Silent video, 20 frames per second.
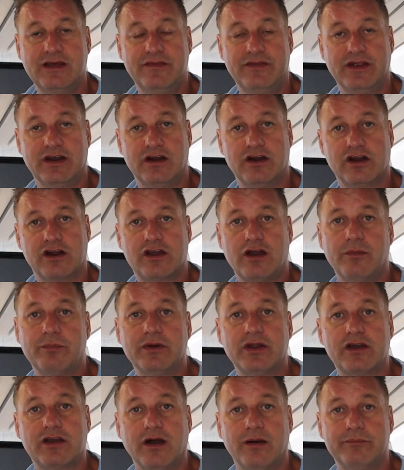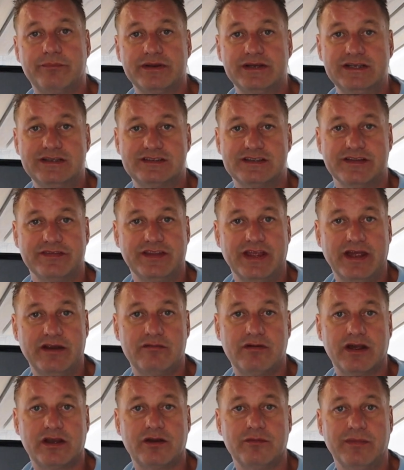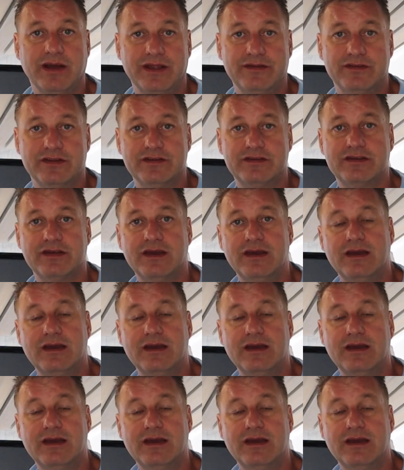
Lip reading: There are a couple of companies that they recommended,